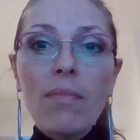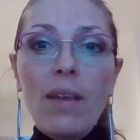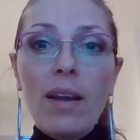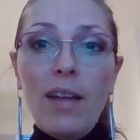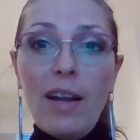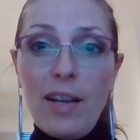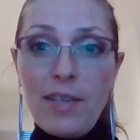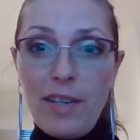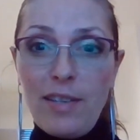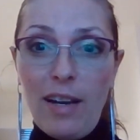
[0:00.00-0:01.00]
And then I
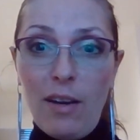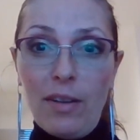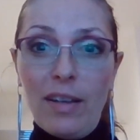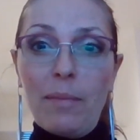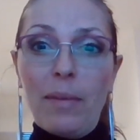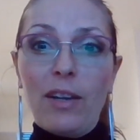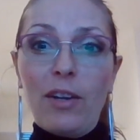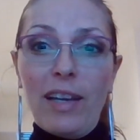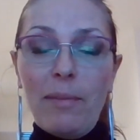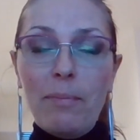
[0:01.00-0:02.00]
sit down and I'm like, okay,
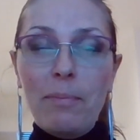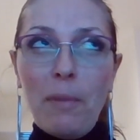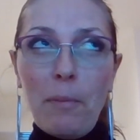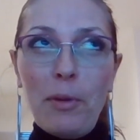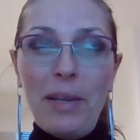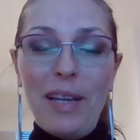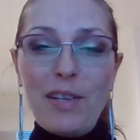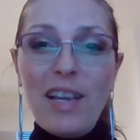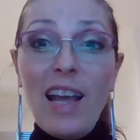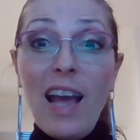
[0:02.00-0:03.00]
I'm doing this